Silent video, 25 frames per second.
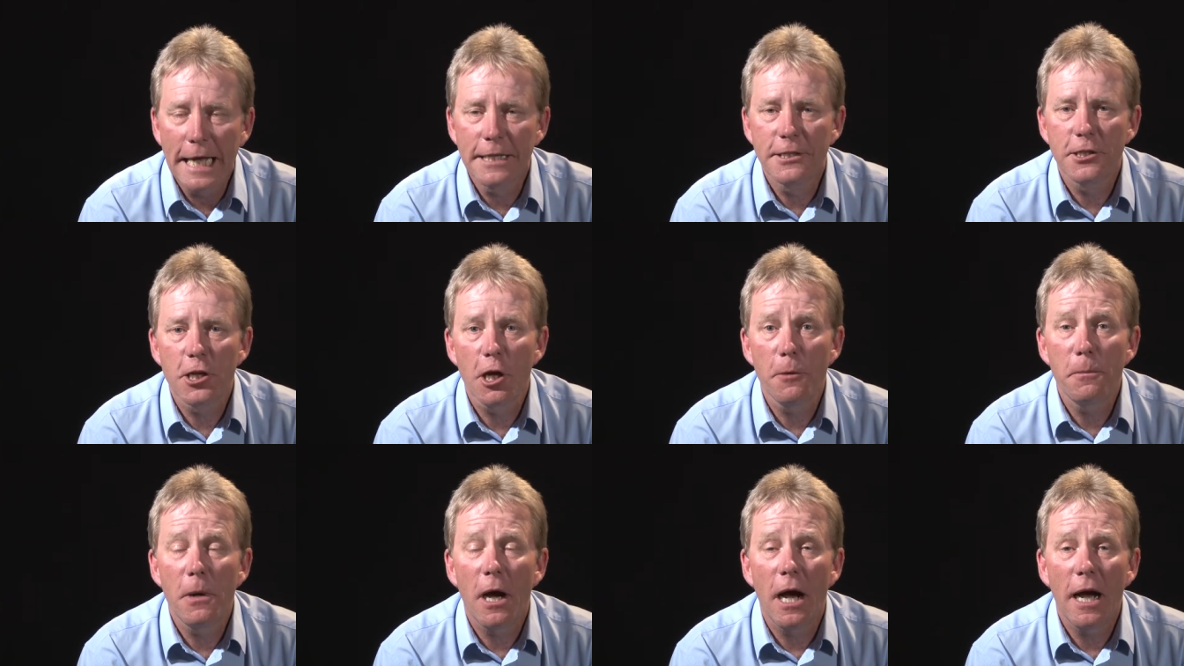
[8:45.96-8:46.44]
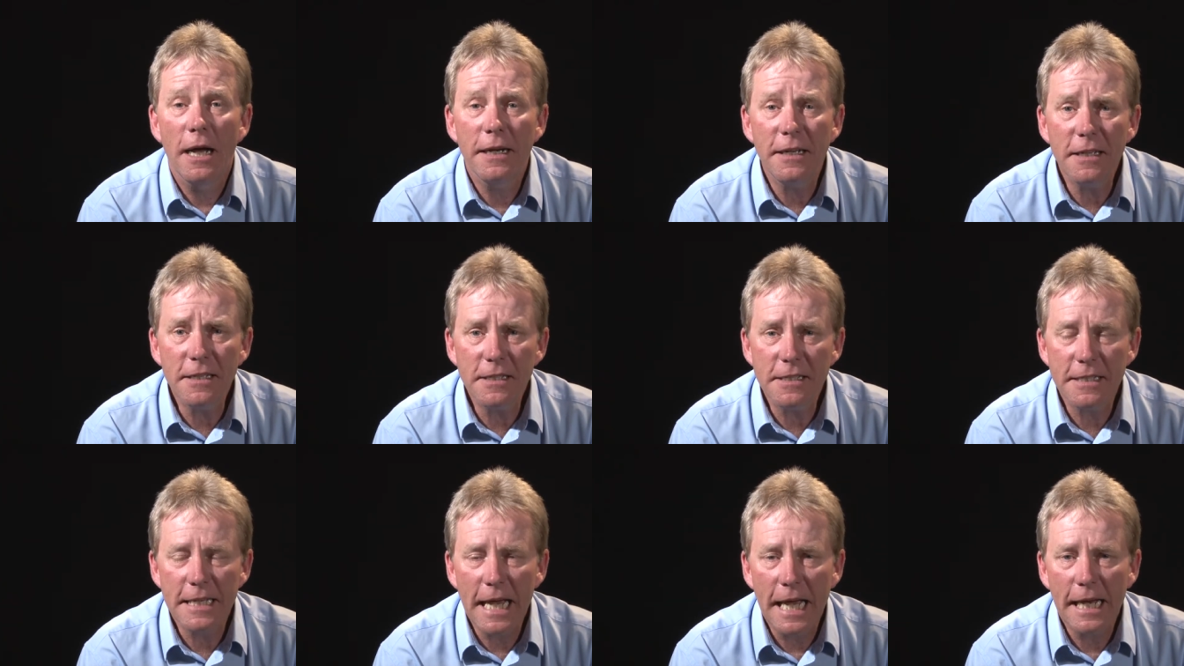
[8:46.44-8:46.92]
And so by
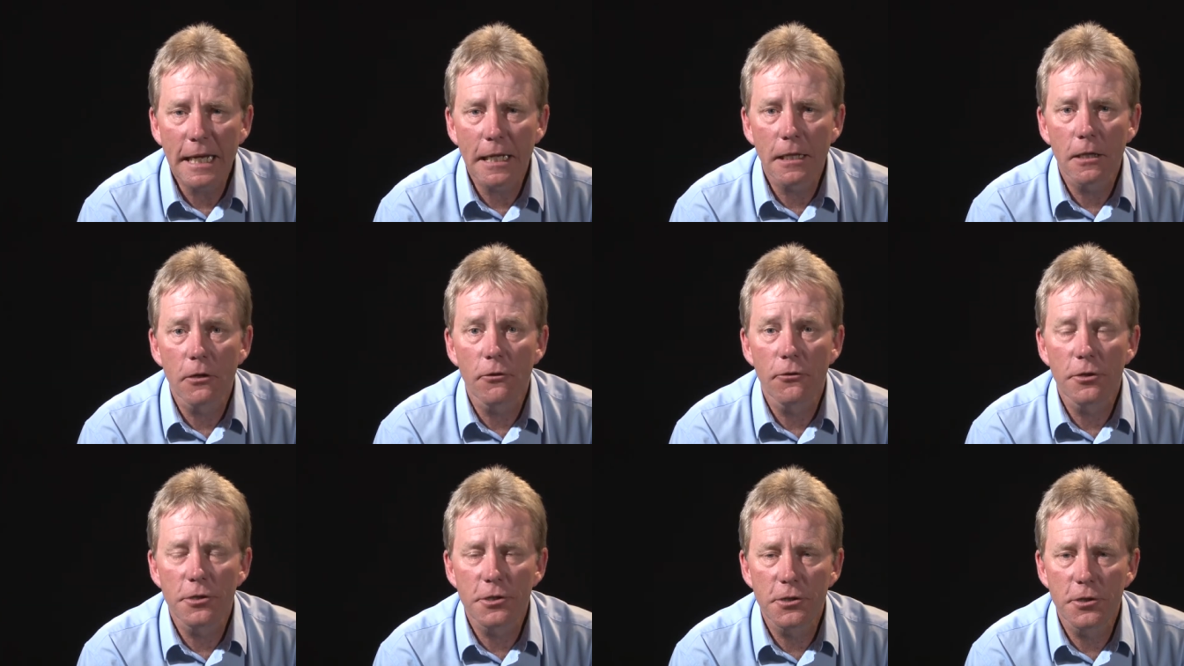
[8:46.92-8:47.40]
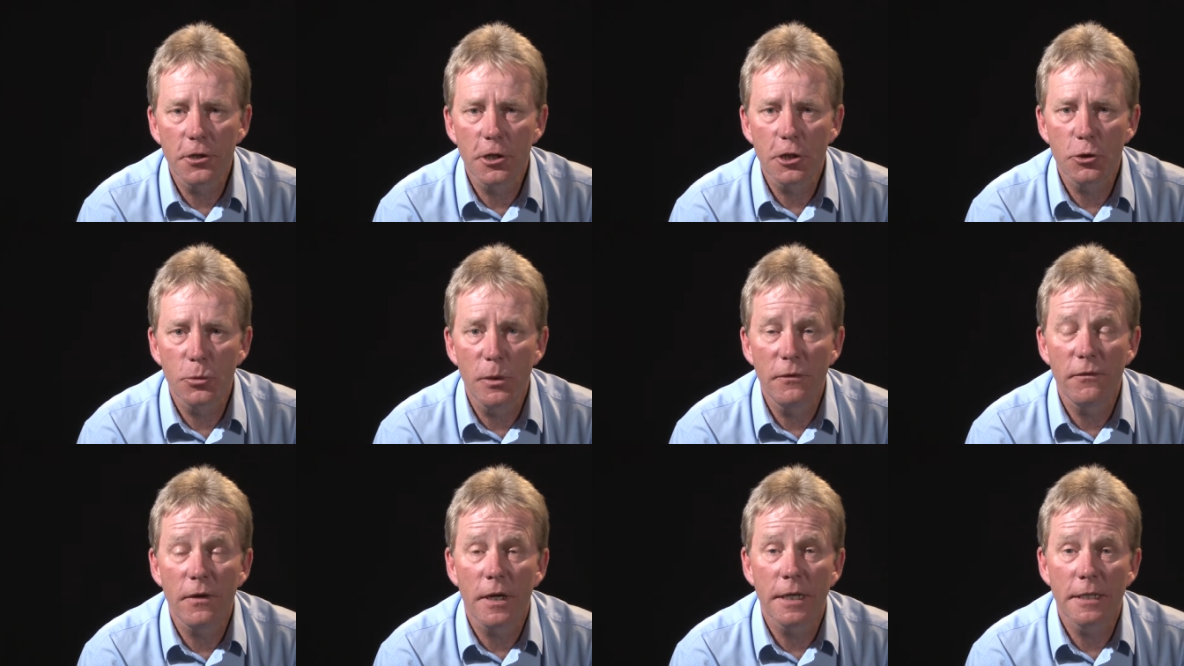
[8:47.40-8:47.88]
understanding the
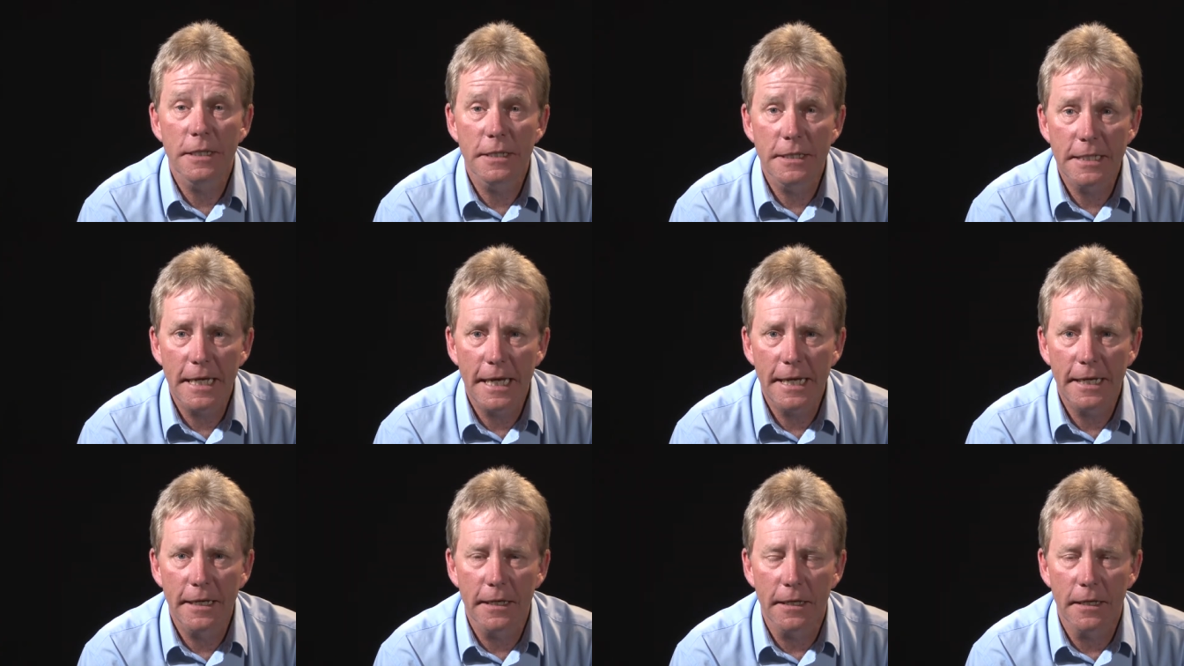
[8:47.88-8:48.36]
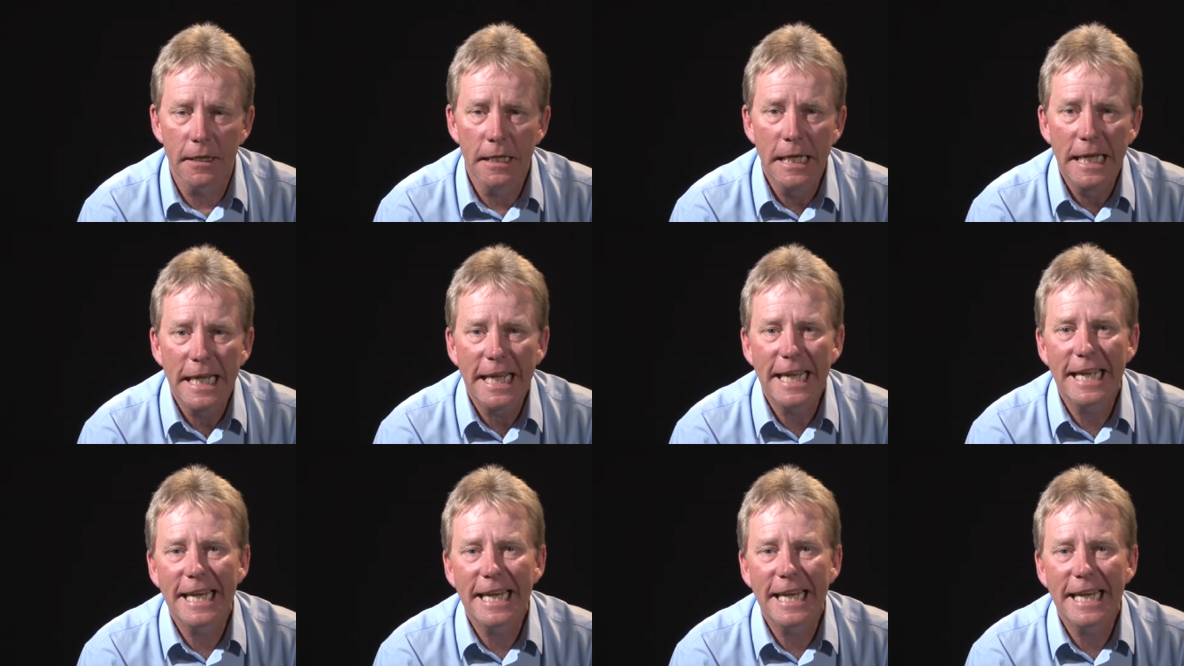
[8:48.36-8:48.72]
research we've undertaken,